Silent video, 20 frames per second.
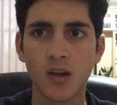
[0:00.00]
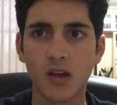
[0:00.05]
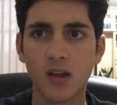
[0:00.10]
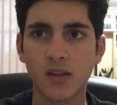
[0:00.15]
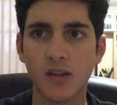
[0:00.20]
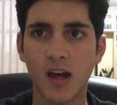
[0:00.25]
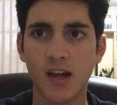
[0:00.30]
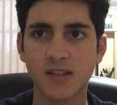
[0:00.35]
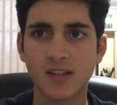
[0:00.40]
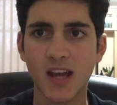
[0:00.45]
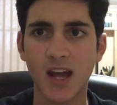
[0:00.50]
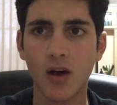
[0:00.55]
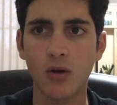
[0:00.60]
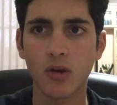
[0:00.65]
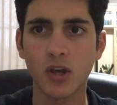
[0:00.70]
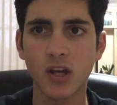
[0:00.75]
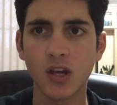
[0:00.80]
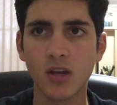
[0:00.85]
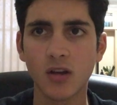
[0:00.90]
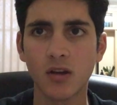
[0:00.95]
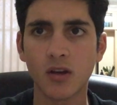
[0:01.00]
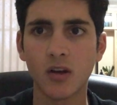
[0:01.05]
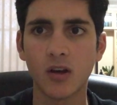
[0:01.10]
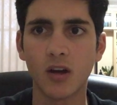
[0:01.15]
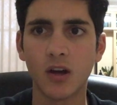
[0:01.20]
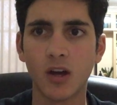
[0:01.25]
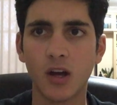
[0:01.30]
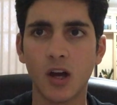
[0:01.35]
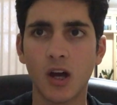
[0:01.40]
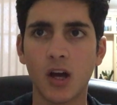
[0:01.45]
that tally.
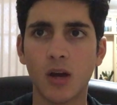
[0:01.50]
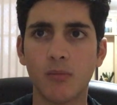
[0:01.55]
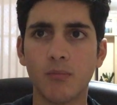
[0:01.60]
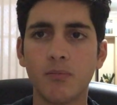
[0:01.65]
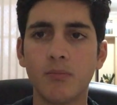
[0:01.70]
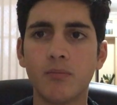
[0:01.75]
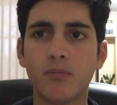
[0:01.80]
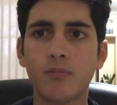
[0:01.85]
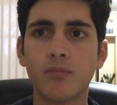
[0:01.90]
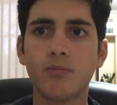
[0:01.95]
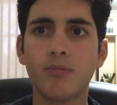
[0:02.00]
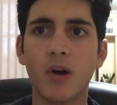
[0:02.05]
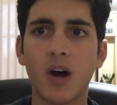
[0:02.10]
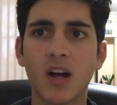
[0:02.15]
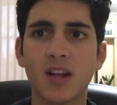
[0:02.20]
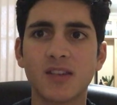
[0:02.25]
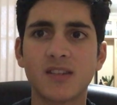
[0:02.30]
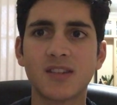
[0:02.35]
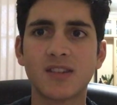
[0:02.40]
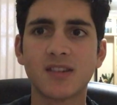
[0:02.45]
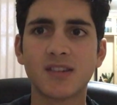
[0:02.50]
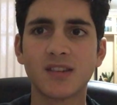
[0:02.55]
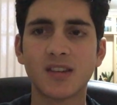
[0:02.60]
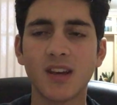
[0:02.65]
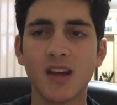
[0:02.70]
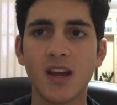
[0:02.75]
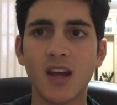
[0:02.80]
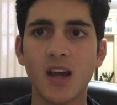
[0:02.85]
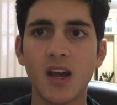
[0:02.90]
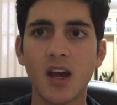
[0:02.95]
But
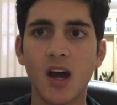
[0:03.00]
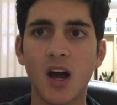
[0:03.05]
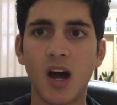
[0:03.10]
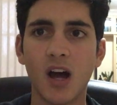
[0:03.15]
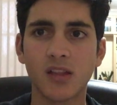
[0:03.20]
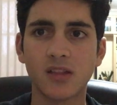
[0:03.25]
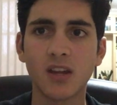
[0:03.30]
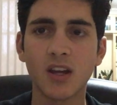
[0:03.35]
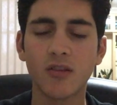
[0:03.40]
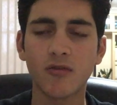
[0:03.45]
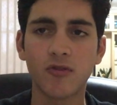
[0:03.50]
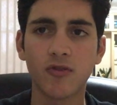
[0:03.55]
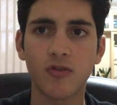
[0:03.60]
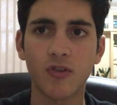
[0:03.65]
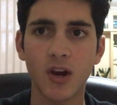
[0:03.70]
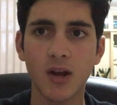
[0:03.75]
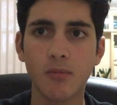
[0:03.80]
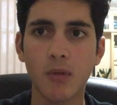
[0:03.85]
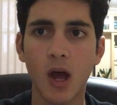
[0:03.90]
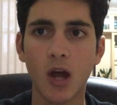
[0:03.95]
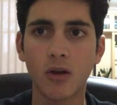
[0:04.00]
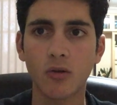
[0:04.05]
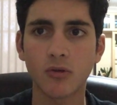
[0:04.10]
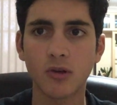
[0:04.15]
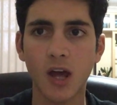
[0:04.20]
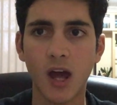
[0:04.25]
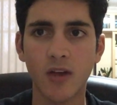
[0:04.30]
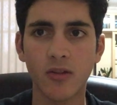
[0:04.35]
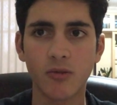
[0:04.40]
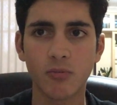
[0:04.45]
I think Fremantle,
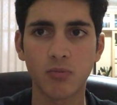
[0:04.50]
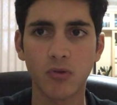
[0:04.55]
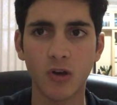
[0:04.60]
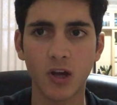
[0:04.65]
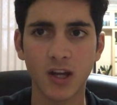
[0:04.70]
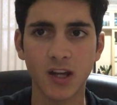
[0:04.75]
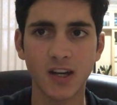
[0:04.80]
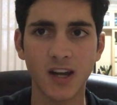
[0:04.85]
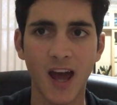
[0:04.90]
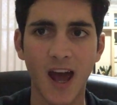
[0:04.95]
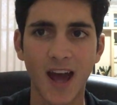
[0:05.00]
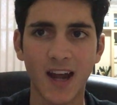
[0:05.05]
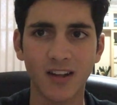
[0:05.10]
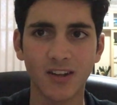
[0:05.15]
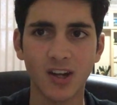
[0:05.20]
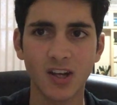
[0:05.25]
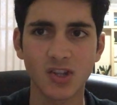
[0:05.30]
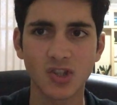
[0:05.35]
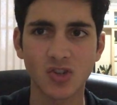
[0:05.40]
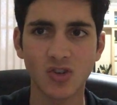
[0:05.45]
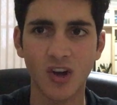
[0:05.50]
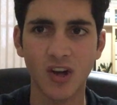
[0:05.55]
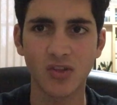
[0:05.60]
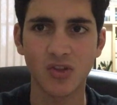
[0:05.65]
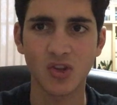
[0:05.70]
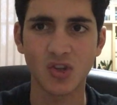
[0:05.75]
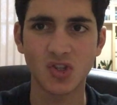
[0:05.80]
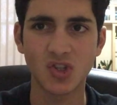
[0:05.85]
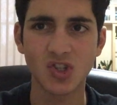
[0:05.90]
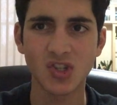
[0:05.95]
now they're playing an Adelaide side
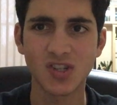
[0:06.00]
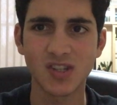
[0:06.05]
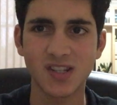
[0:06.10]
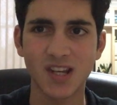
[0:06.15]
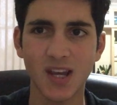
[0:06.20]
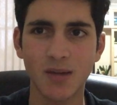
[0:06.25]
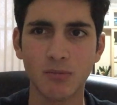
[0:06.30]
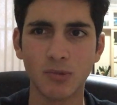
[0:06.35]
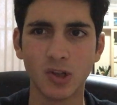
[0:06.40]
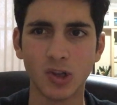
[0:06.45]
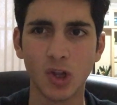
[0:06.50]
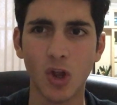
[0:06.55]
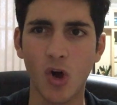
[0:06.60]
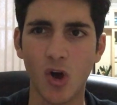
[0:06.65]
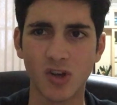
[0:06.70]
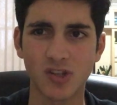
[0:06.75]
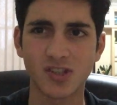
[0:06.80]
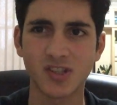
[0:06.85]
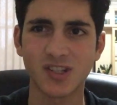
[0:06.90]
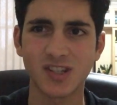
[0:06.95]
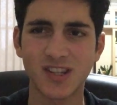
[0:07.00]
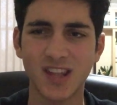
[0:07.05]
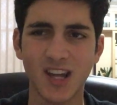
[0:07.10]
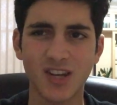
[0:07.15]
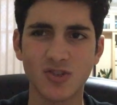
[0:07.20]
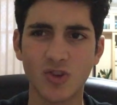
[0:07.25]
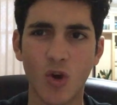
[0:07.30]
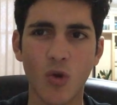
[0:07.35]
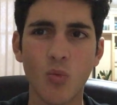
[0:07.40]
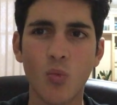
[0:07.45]
that just seem lost. They
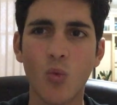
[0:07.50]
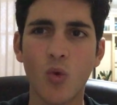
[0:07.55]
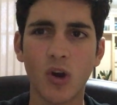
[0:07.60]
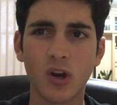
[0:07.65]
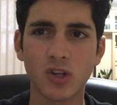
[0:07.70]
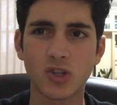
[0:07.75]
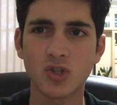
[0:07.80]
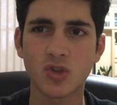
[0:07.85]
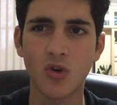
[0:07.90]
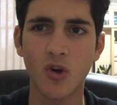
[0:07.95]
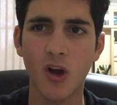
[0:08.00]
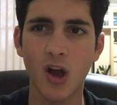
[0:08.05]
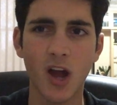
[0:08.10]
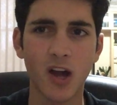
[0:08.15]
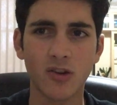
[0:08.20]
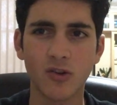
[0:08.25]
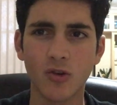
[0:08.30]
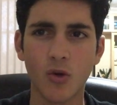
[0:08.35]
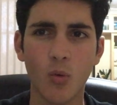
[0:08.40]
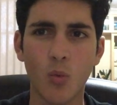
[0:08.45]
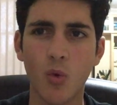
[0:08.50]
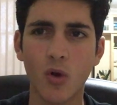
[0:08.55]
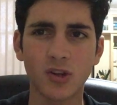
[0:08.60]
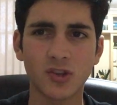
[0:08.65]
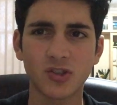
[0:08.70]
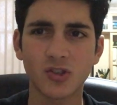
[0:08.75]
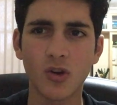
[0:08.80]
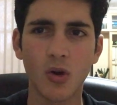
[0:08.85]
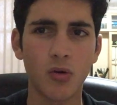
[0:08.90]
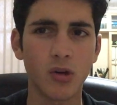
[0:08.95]
don't want to try. I don't know
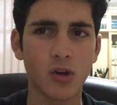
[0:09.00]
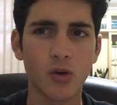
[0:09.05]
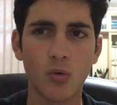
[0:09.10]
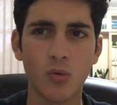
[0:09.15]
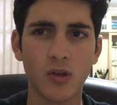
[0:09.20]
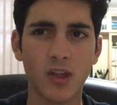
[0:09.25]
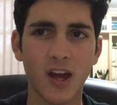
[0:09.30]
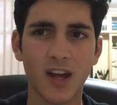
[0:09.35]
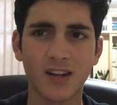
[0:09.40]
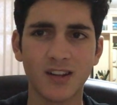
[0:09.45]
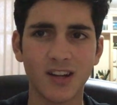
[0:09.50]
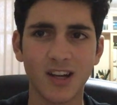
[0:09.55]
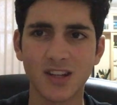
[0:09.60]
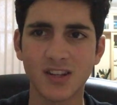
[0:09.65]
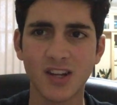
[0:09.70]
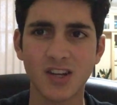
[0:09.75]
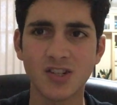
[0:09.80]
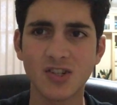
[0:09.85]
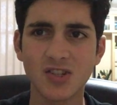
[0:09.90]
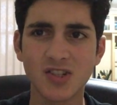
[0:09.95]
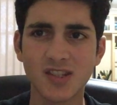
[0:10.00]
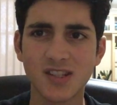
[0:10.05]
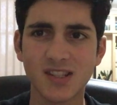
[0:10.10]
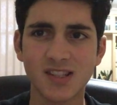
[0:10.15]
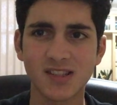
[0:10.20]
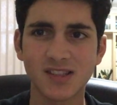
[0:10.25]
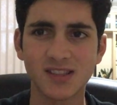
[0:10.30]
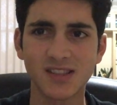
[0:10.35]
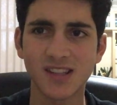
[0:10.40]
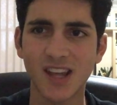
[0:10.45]
what's going on with Adelaide.
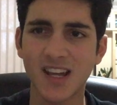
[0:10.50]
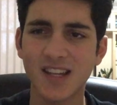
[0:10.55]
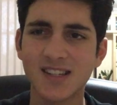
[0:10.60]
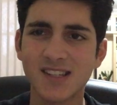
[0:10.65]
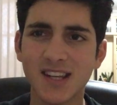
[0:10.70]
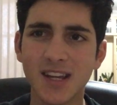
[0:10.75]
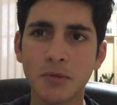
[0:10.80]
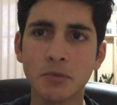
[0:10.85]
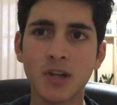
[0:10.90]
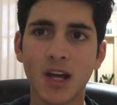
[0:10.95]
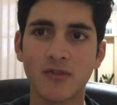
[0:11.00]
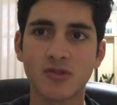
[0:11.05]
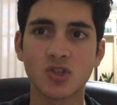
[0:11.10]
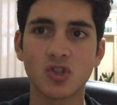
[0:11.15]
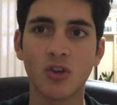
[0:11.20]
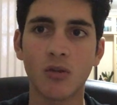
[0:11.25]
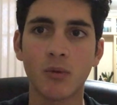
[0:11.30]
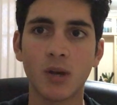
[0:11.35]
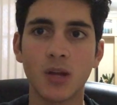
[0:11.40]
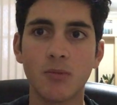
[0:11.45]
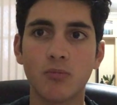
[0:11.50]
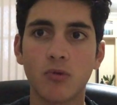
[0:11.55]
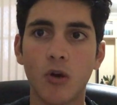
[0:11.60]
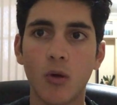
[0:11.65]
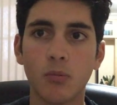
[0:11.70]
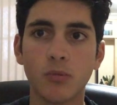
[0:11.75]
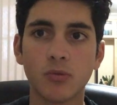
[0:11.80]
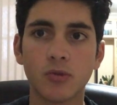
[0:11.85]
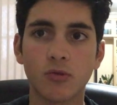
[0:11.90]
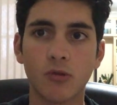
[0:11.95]
They seem to have so many
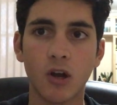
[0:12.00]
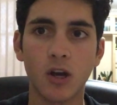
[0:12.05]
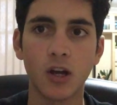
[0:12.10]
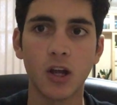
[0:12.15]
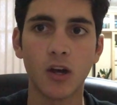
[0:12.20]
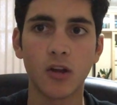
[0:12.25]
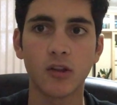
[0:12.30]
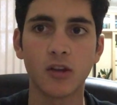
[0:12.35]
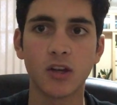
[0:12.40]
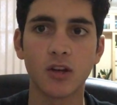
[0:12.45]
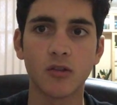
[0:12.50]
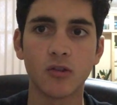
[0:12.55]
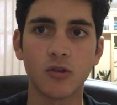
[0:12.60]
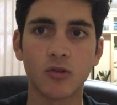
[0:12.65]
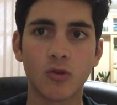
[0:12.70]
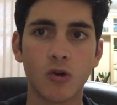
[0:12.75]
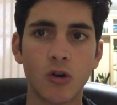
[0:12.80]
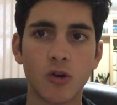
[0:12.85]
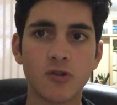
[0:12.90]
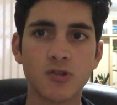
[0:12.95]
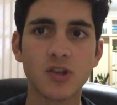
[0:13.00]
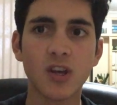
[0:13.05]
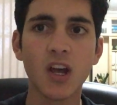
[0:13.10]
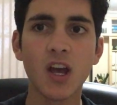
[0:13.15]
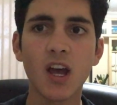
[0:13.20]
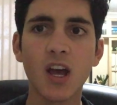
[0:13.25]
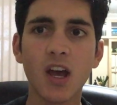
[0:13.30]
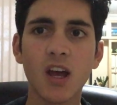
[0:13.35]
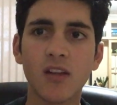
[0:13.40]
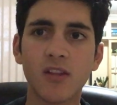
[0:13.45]
problems right now, the Crows.
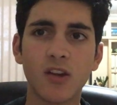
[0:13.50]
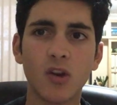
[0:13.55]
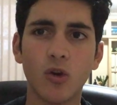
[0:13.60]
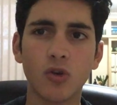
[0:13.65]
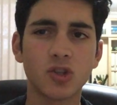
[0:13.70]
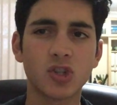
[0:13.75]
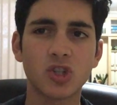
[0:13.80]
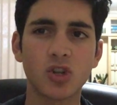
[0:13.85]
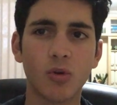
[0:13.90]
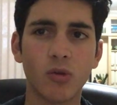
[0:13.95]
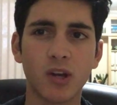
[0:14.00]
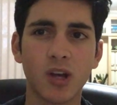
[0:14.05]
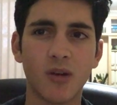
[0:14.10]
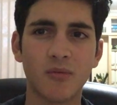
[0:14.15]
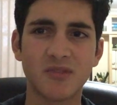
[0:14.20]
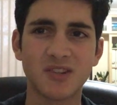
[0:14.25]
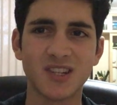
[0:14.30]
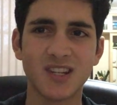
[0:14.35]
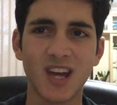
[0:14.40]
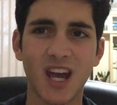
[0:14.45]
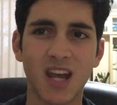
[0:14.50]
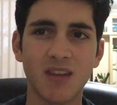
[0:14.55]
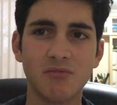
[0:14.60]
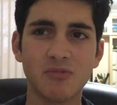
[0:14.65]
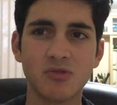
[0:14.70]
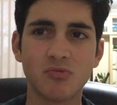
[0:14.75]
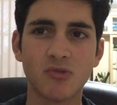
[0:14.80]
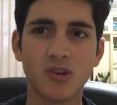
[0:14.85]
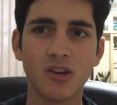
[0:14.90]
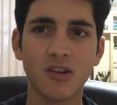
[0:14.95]
They're not showing up to
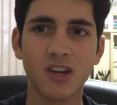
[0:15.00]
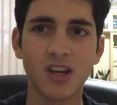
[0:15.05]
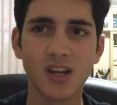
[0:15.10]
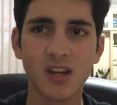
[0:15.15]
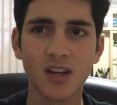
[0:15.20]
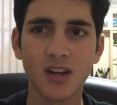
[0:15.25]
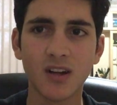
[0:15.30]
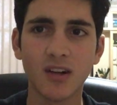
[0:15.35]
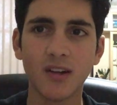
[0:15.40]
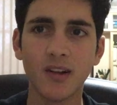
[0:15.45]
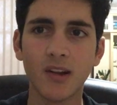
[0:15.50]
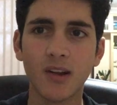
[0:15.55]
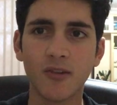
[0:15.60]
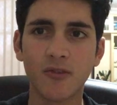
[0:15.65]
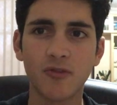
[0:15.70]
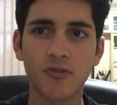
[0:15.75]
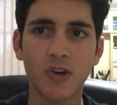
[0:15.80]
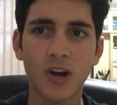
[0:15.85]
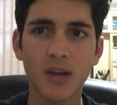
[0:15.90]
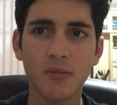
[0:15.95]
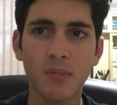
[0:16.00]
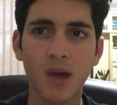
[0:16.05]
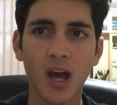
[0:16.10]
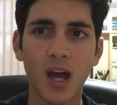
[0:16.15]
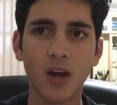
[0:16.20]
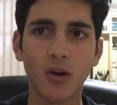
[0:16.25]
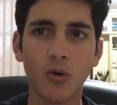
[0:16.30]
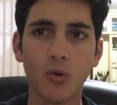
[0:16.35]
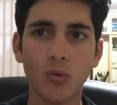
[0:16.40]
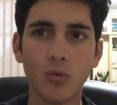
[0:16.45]
games, really.
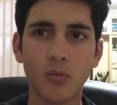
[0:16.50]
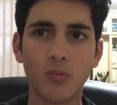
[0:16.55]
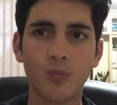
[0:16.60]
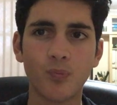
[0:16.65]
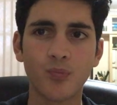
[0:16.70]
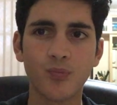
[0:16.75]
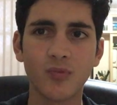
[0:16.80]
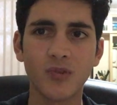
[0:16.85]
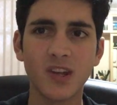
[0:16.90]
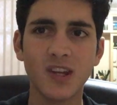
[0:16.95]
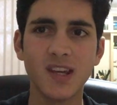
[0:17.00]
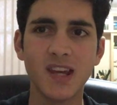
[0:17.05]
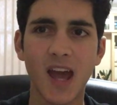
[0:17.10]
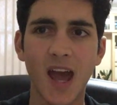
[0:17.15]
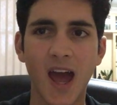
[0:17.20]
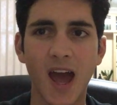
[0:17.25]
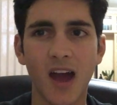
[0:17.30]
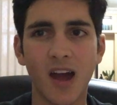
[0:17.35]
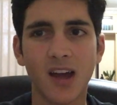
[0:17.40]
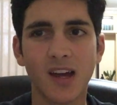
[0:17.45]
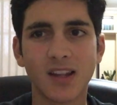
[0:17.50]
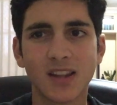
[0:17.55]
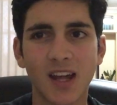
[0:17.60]
Fremantle, yeah,